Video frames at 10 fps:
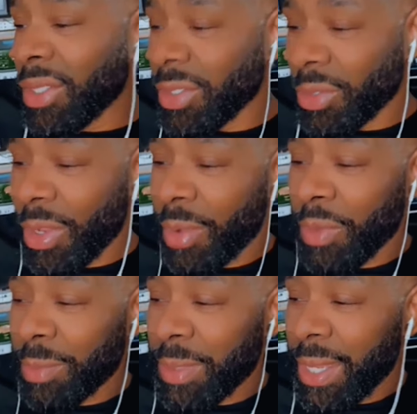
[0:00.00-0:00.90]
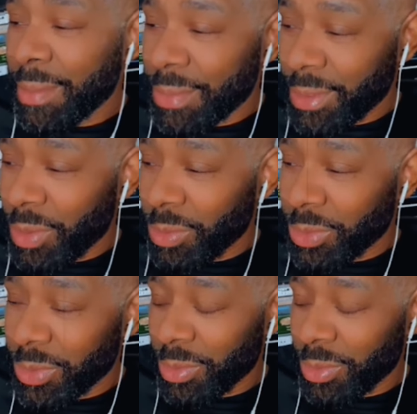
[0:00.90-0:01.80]
You know, I want to be able to go
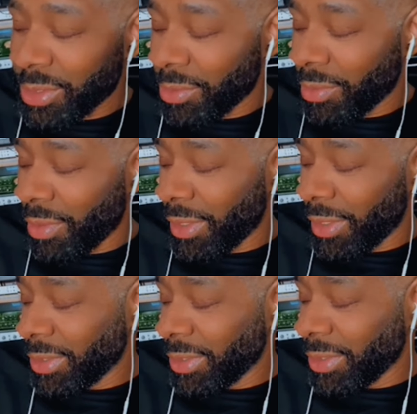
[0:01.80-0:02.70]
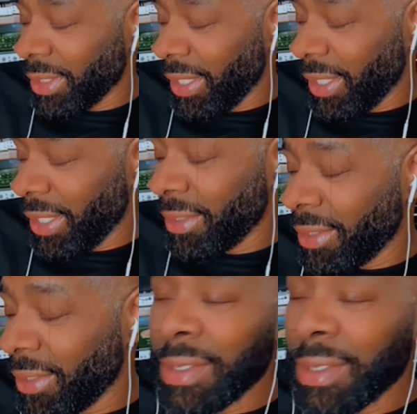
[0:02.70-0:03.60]
to the restaurant once again
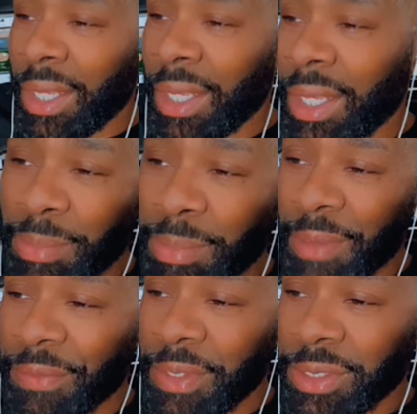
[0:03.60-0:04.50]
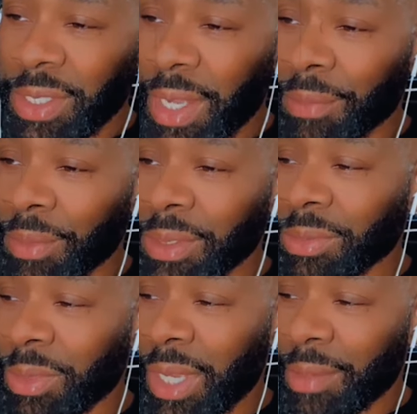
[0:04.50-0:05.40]
and eat my fish sandwich
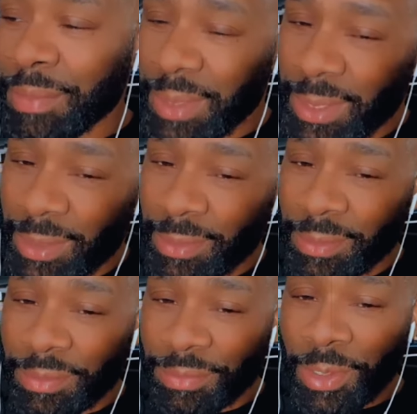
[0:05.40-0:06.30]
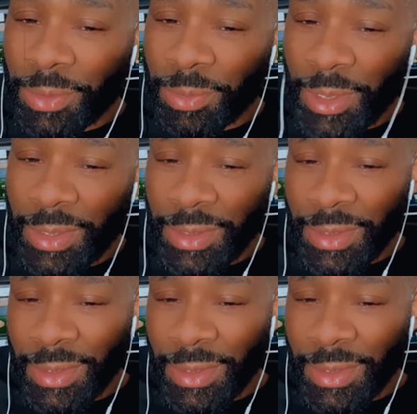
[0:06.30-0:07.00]
without being fucked with.